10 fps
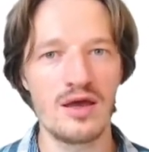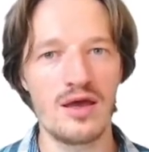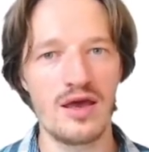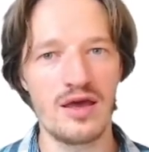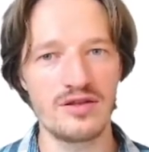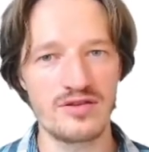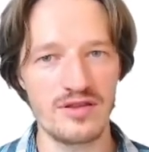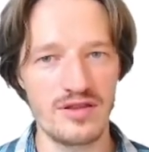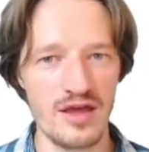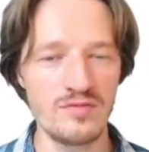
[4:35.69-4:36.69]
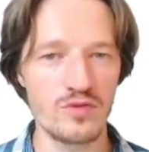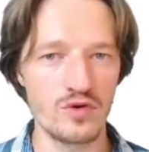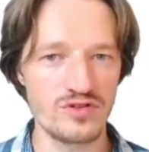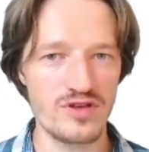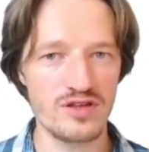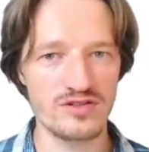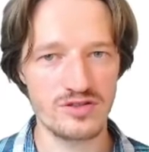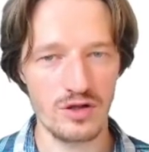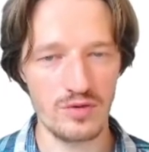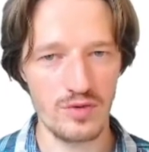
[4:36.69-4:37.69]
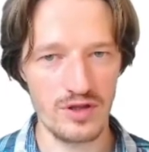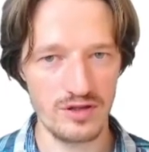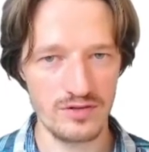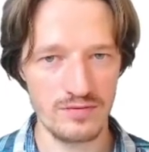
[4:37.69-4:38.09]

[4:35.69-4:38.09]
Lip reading: and then boots the installer with it.